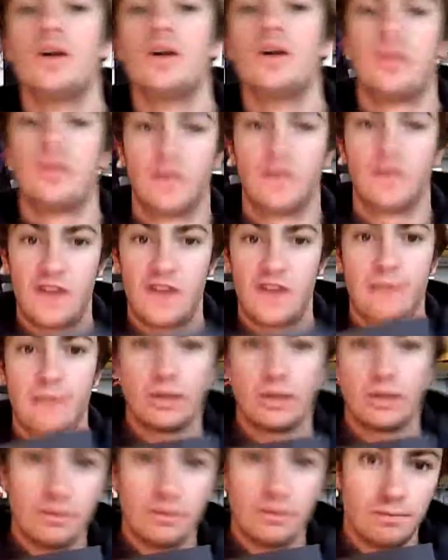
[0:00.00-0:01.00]
their
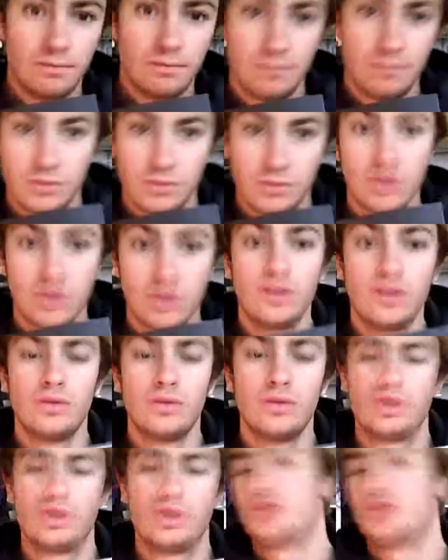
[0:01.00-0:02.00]
family,
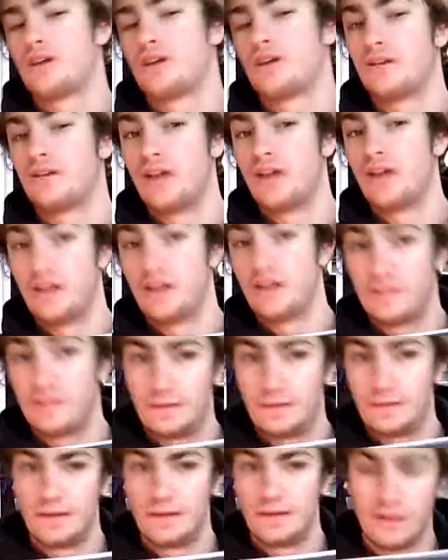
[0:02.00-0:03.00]
which is kind of
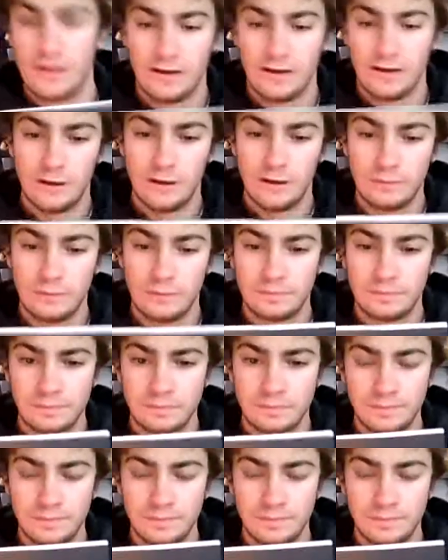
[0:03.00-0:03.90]
nice. Um,